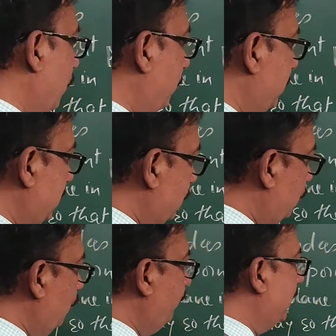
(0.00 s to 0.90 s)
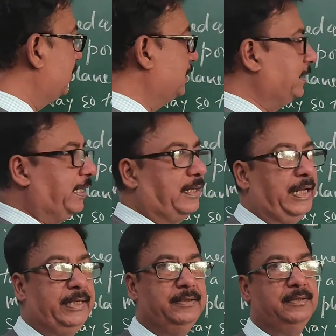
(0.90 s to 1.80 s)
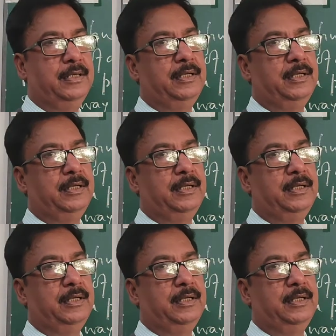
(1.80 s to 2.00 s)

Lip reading: from these two fixed straight lines,